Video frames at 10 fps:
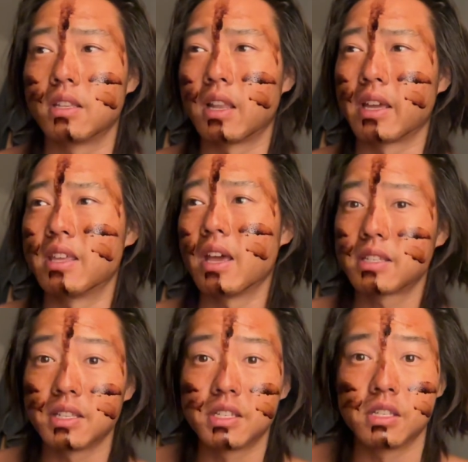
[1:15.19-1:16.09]
Like, yes,
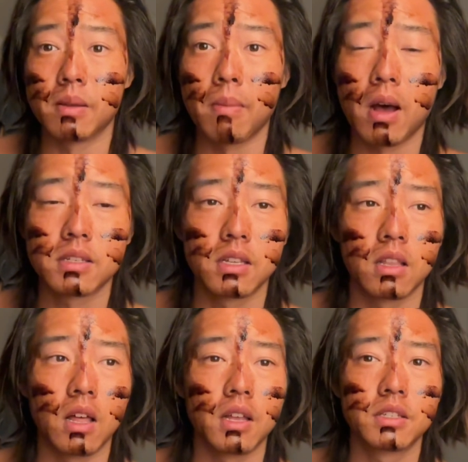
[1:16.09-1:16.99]
this is a
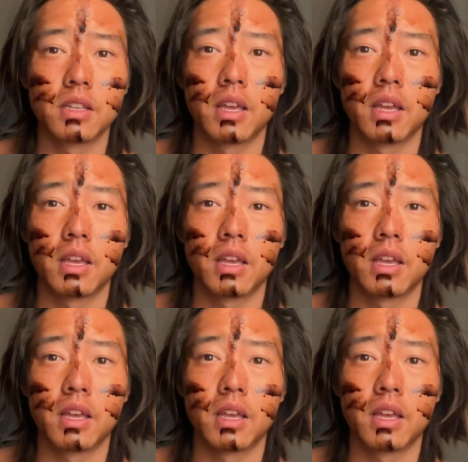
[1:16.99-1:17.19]
masterclass,